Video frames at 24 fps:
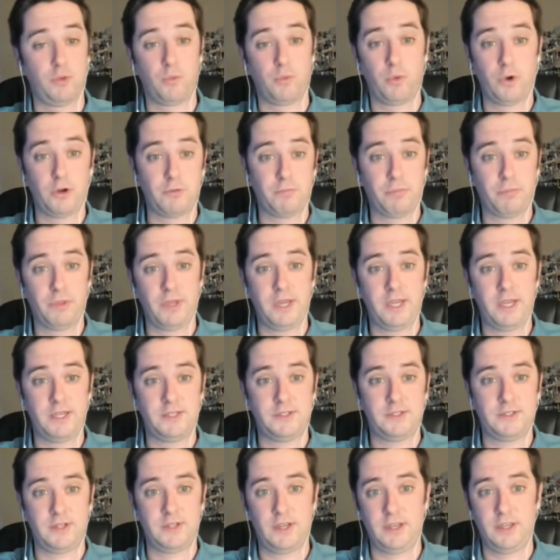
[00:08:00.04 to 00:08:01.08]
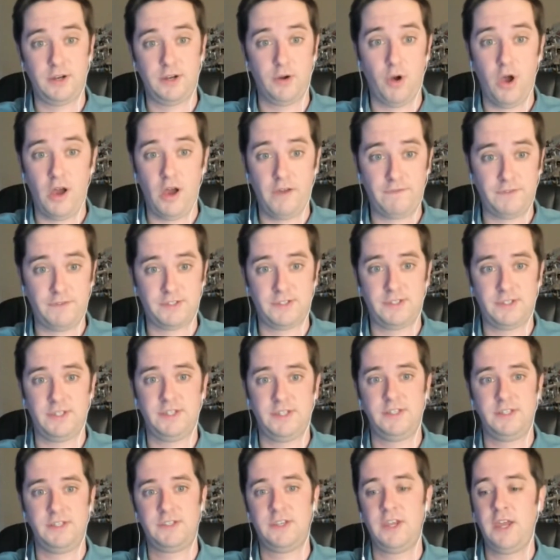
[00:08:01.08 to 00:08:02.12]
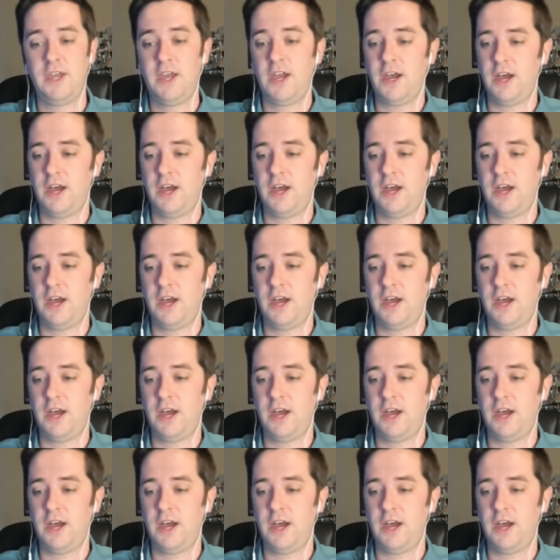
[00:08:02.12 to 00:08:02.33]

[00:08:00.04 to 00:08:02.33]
workplace, offices,